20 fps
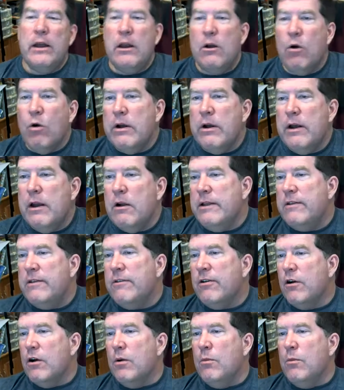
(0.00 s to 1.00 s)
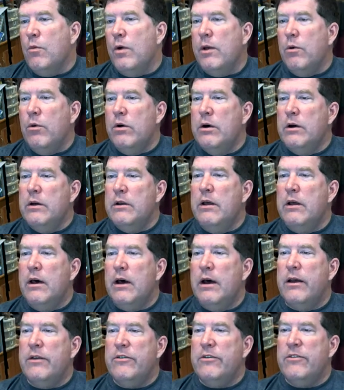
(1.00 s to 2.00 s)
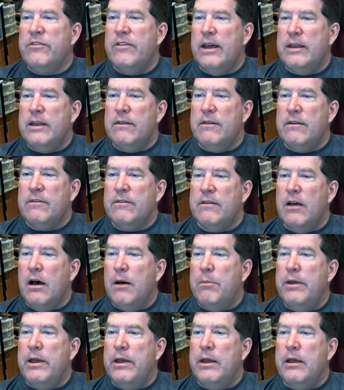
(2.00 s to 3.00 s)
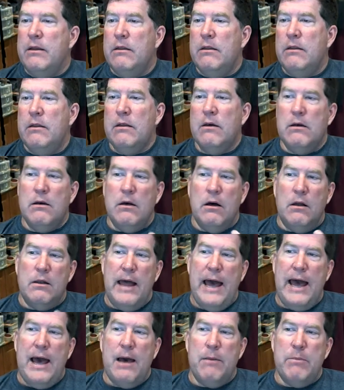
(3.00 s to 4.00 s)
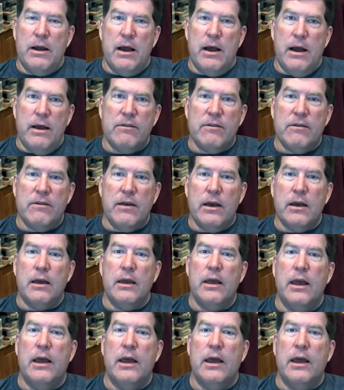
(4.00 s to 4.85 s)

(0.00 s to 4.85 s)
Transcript: ordinary term, we would set this up in a lab in ISC,